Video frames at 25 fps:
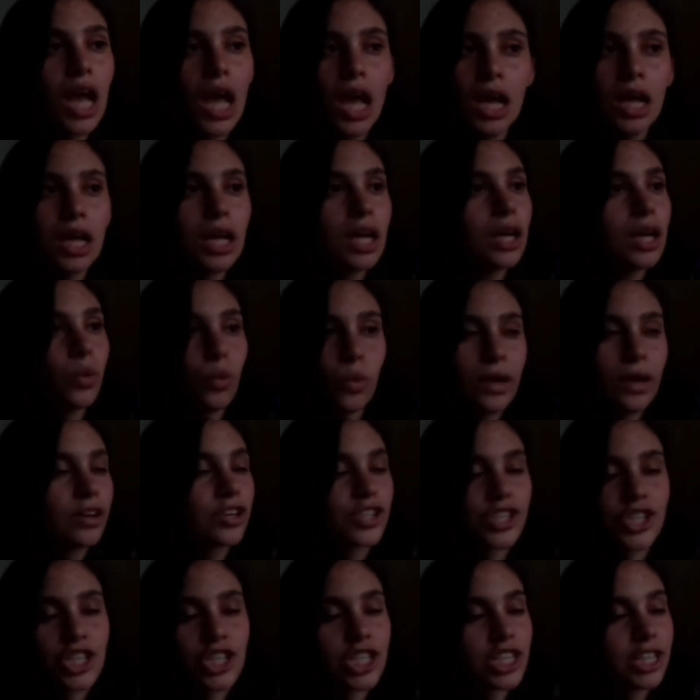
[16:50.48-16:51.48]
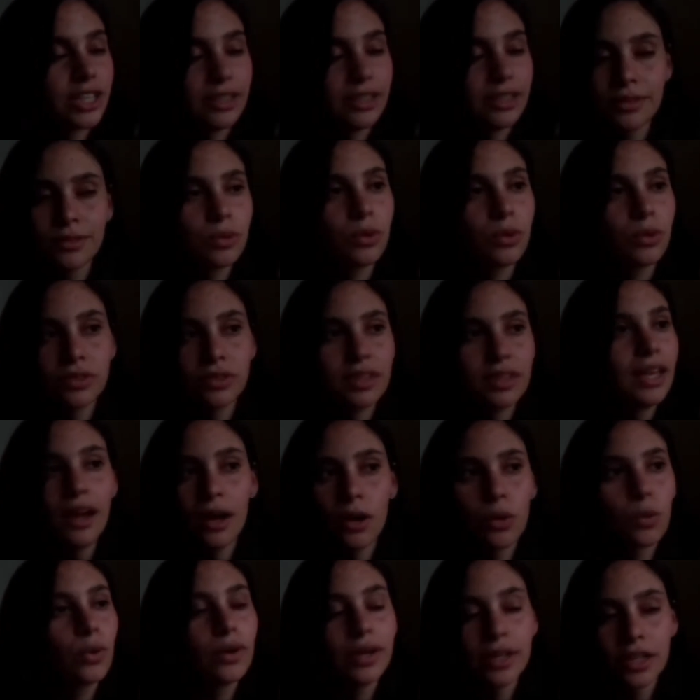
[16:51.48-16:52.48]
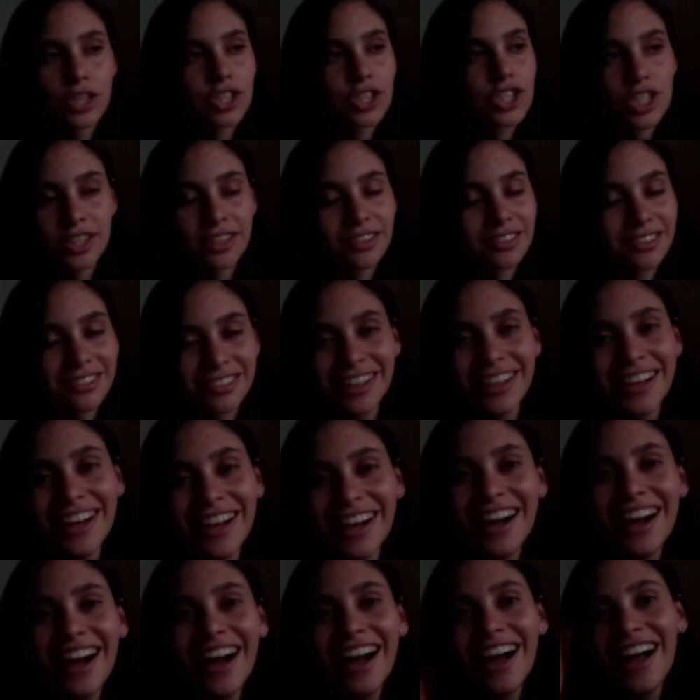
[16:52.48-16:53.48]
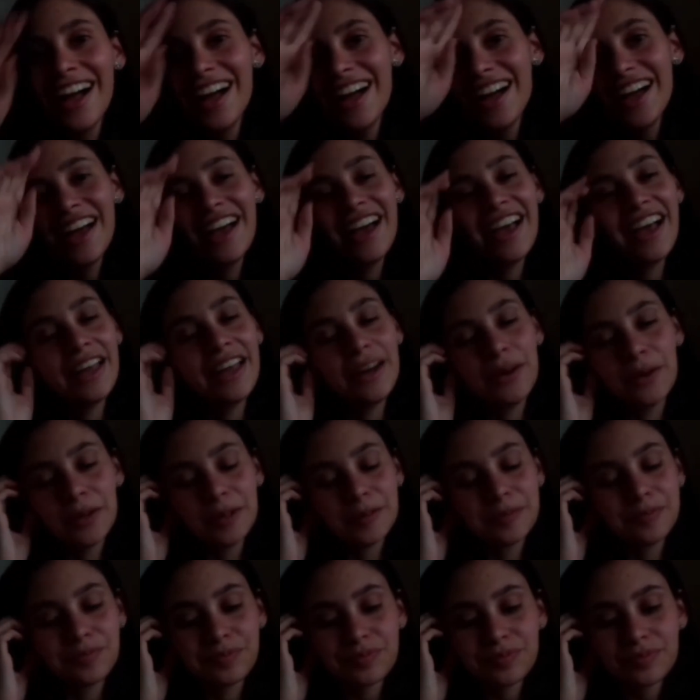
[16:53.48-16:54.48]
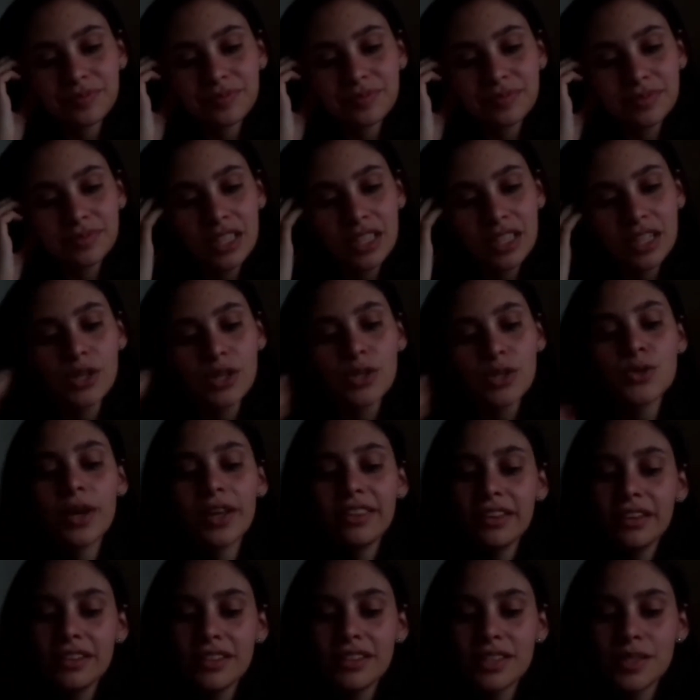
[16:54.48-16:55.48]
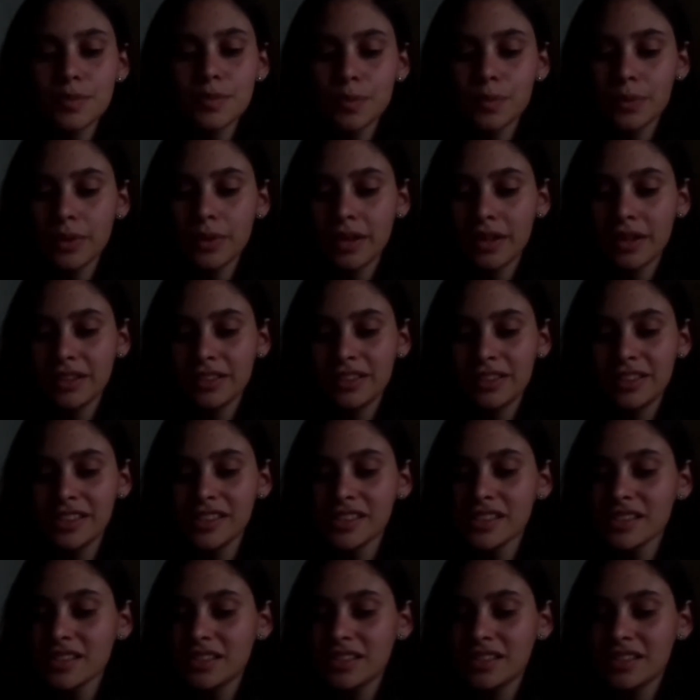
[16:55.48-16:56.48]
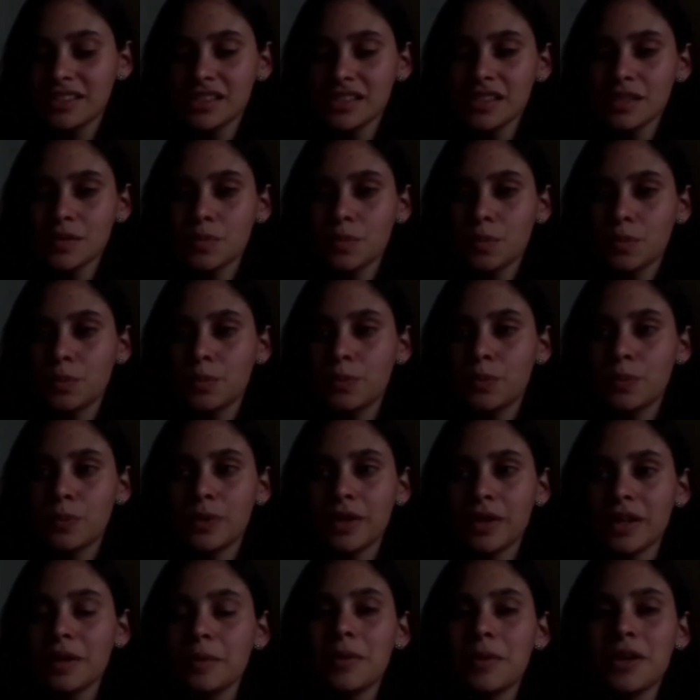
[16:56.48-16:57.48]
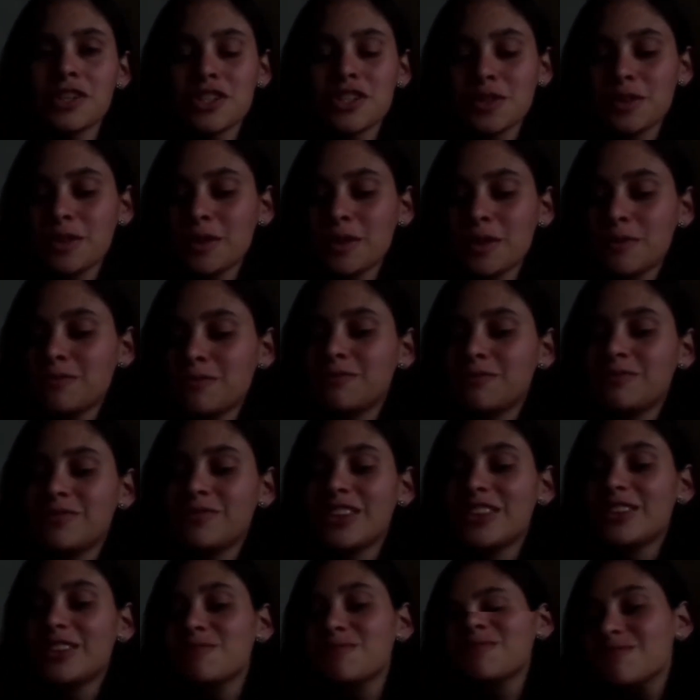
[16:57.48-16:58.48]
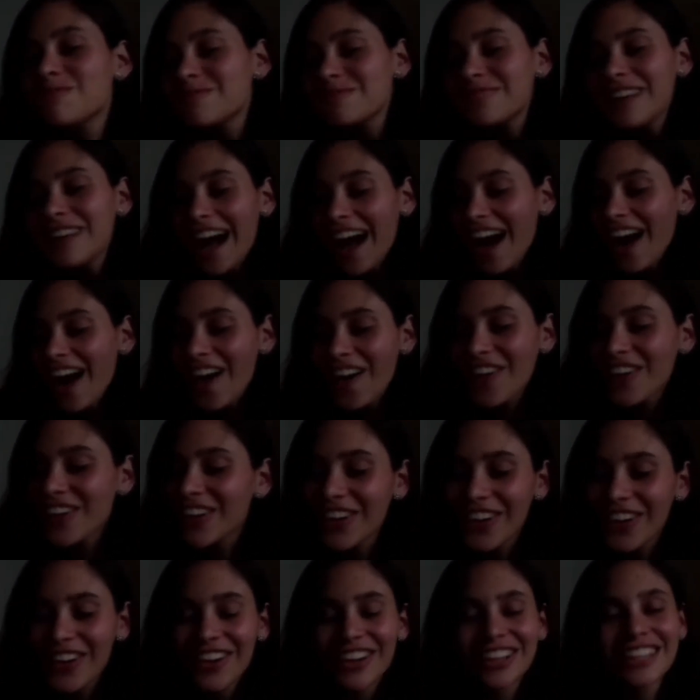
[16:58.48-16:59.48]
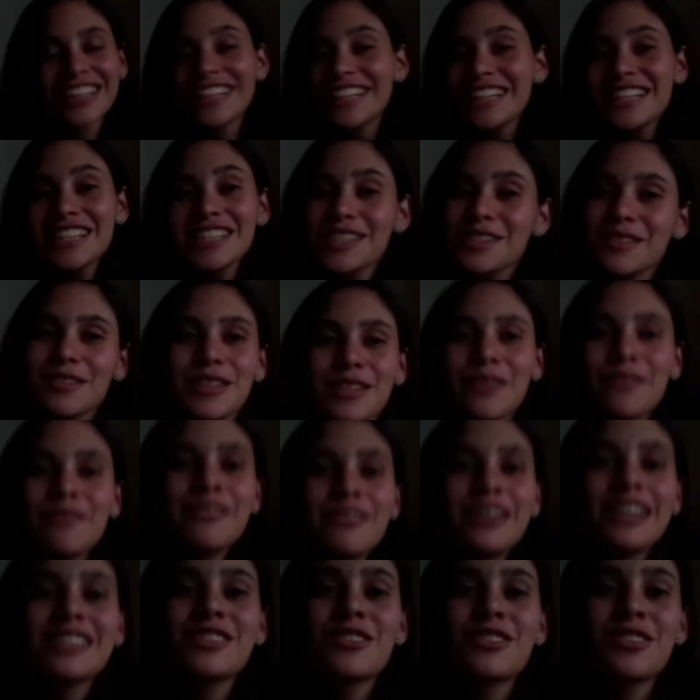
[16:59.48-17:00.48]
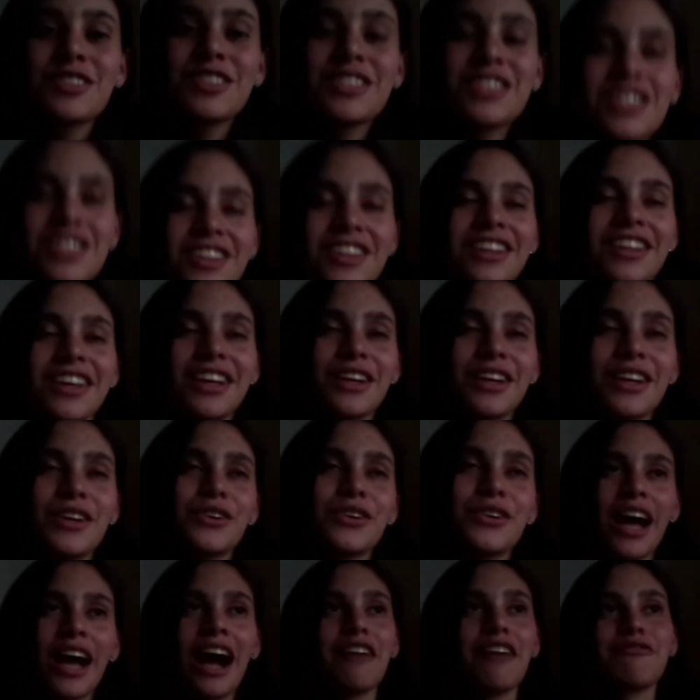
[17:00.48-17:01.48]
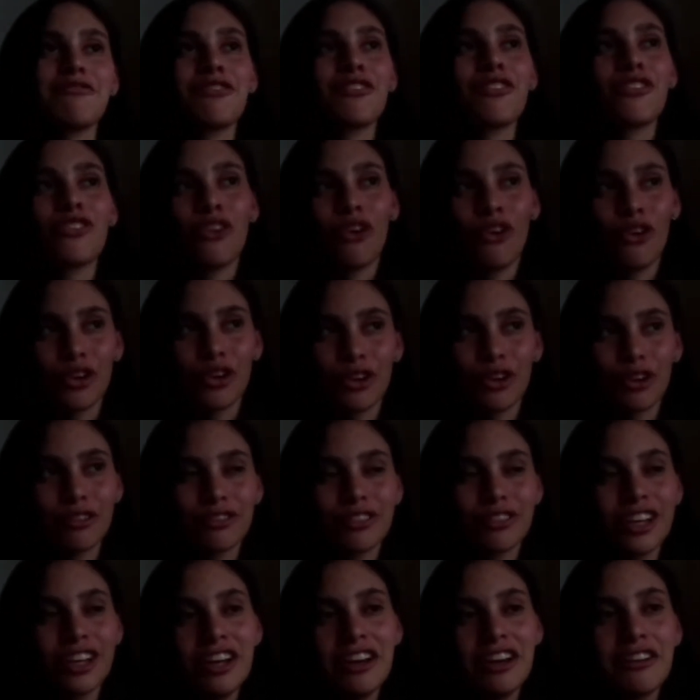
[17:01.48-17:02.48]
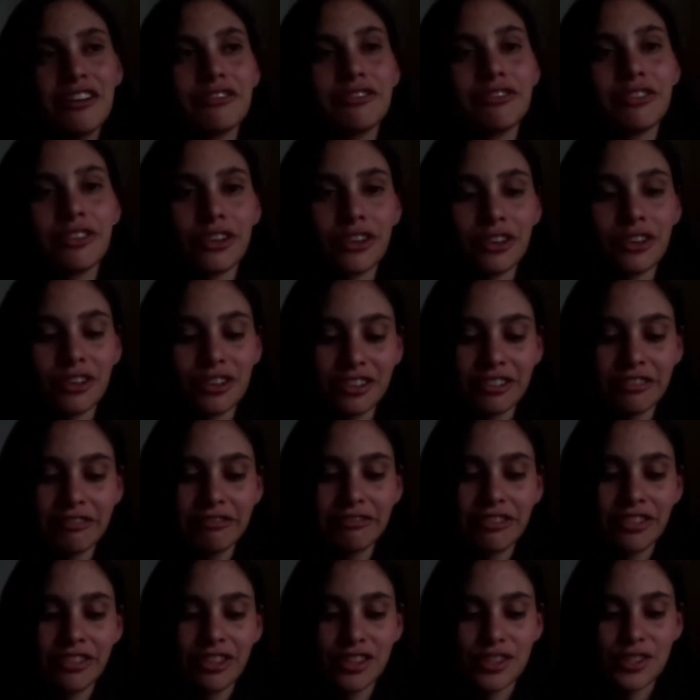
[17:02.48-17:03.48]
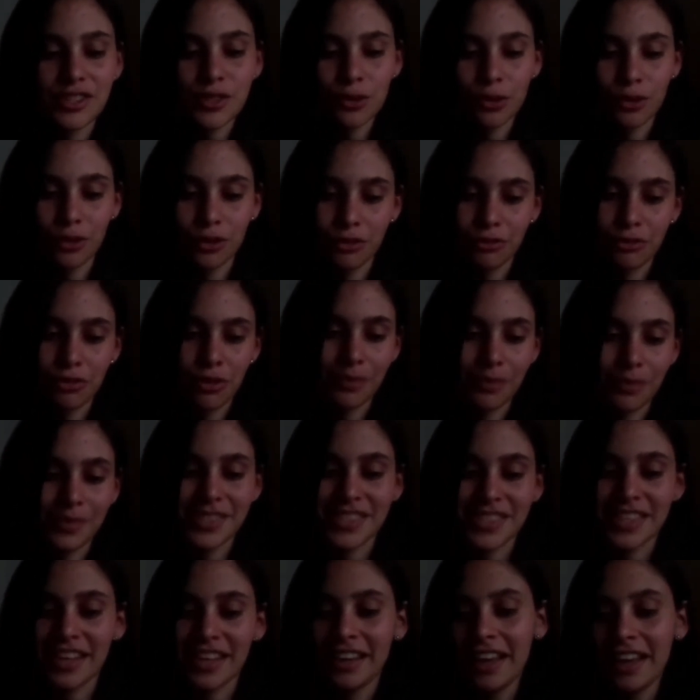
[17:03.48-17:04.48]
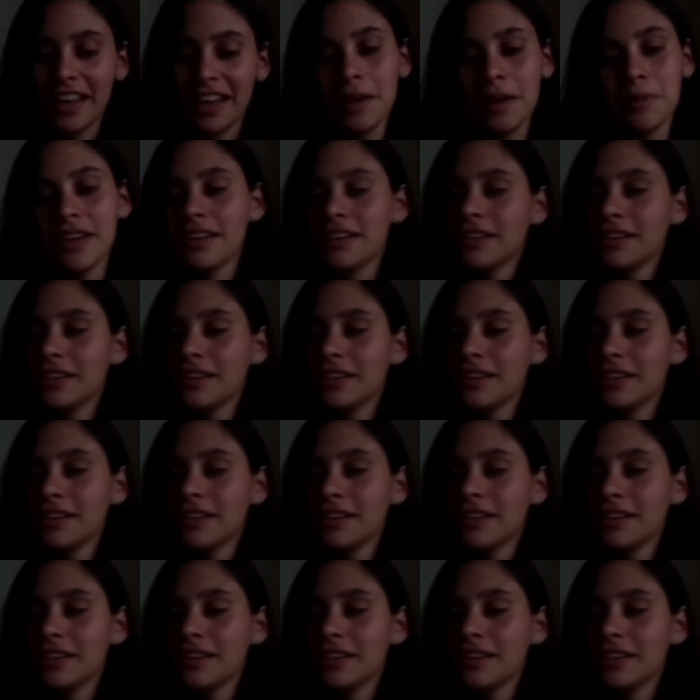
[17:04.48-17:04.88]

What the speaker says: weird shit. They are weird shit. Anyway, so I think it's this is pretty much the oh god, it's the best transition they could have thought of for the story from Say Amen.